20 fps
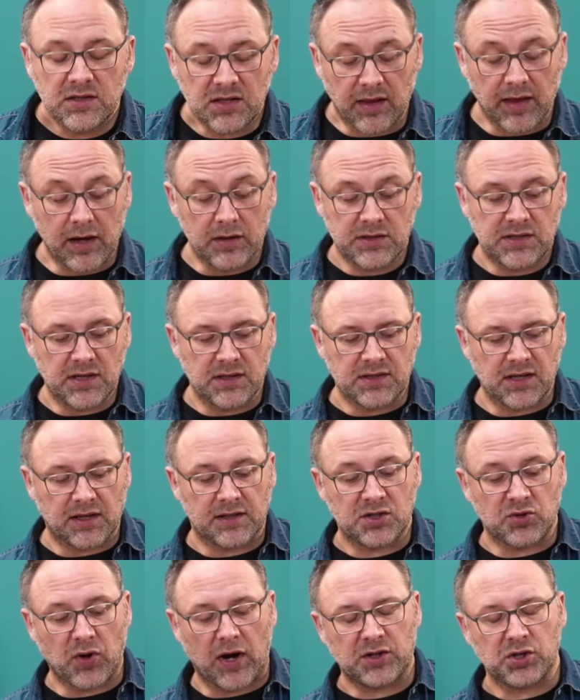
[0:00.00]
So that's its
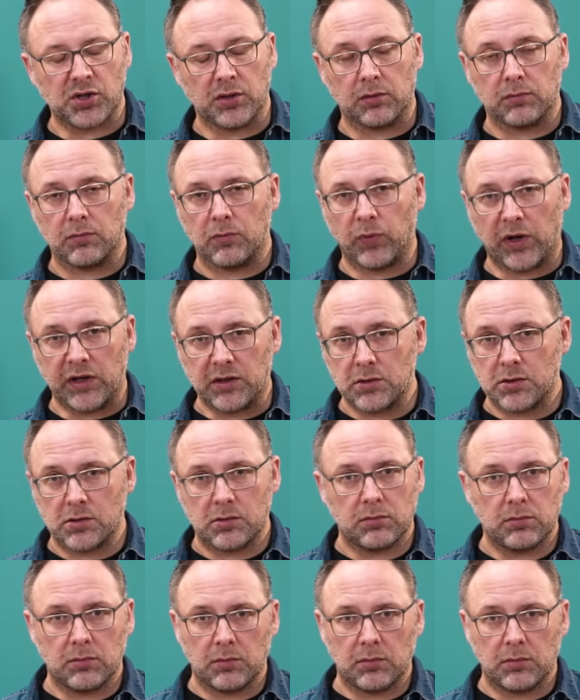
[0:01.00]
extraction, which